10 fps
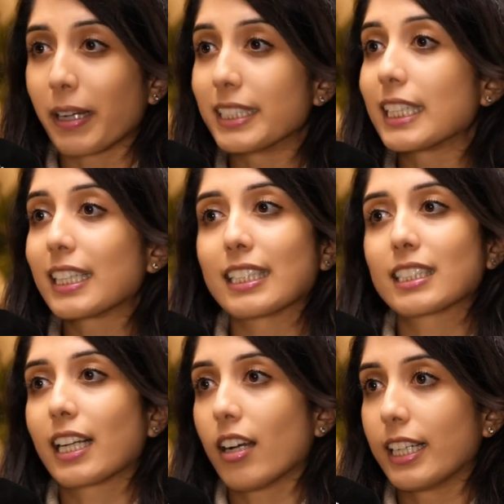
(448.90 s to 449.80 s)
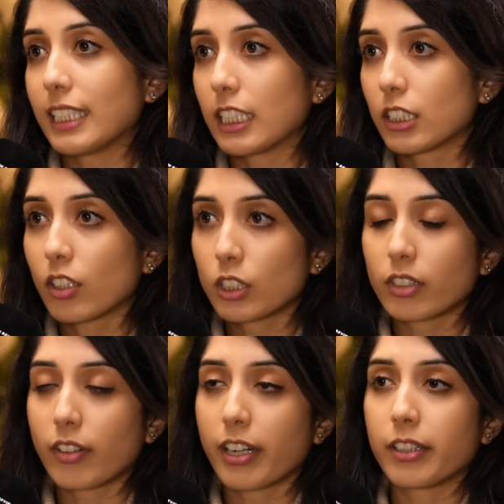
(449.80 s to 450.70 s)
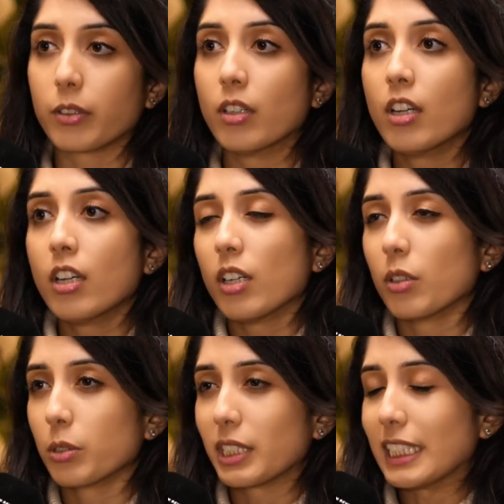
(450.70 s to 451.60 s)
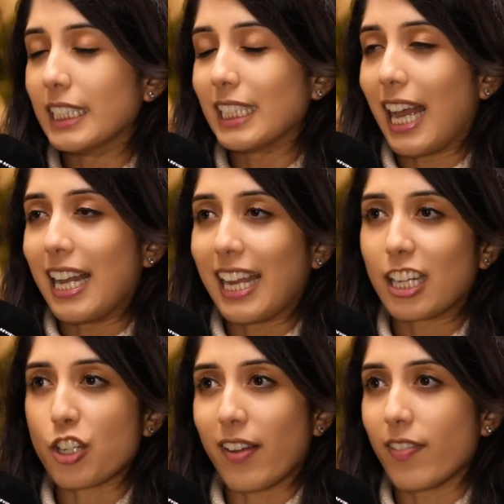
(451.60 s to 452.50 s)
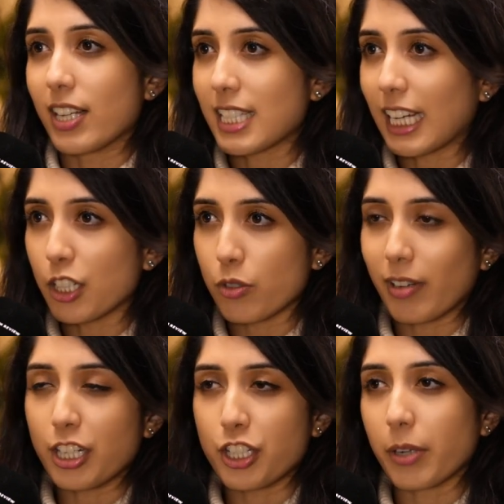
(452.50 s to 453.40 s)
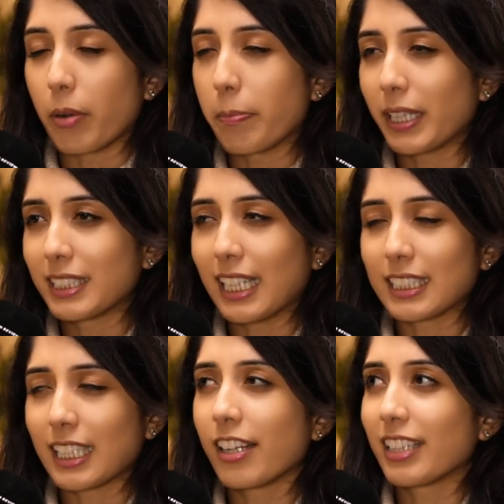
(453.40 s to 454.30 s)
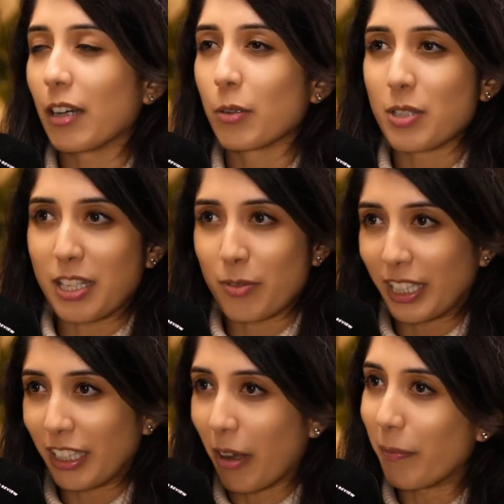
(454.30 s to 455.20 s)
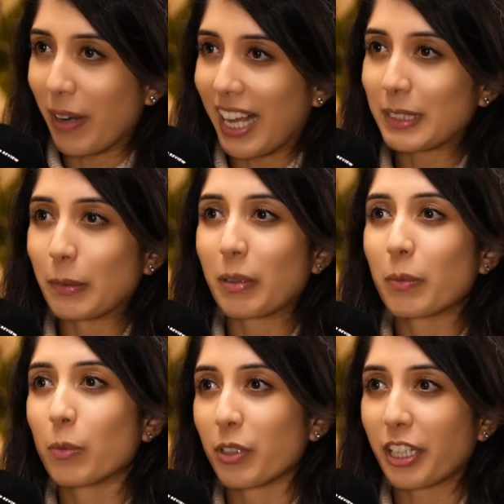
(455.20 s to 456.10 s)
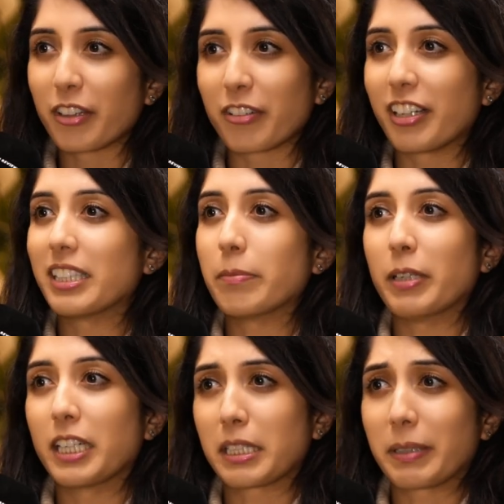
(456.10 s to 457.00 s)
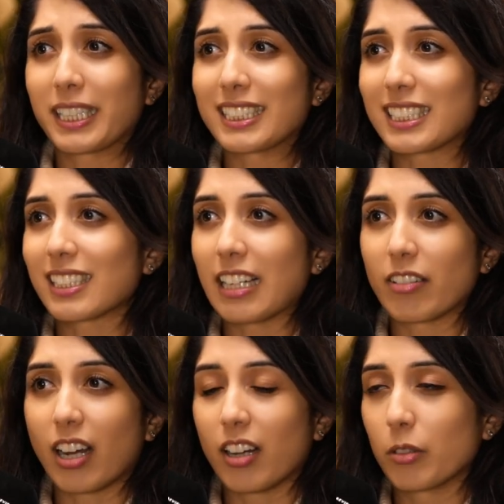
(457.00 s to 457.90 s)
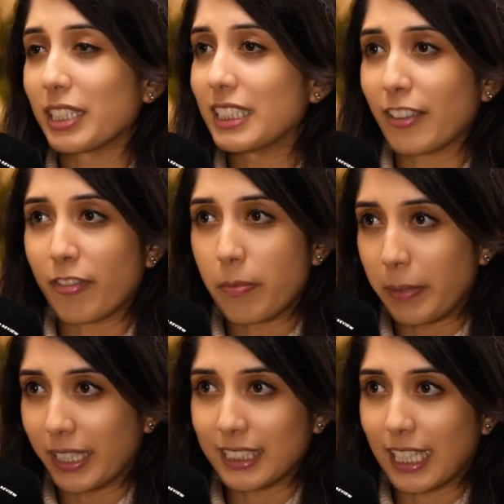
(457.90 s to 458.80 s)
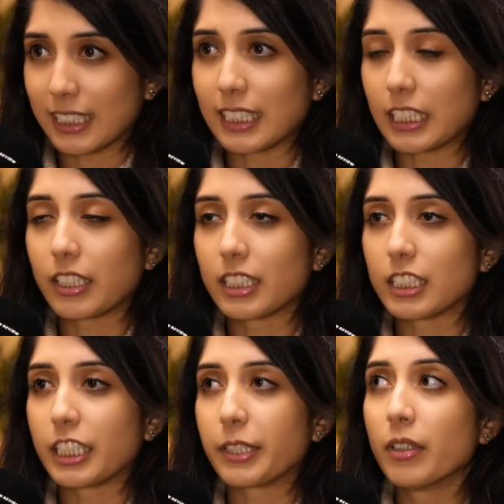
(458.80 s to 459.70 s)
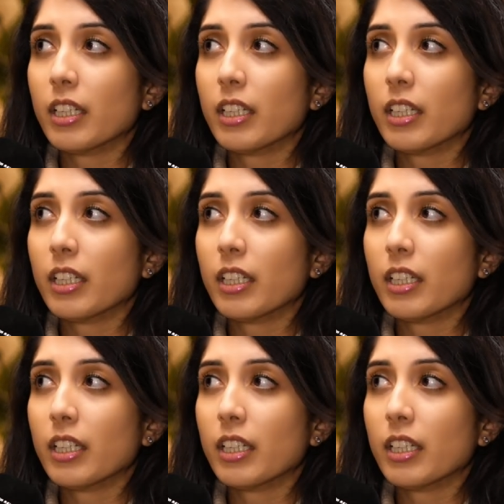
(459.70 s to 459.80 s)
might see things like high testosterone or altered LH-FSH ratio on blood tests. I know that all sounds really complex, but we walk you through it in the book because there are all these different blood tests that you can do,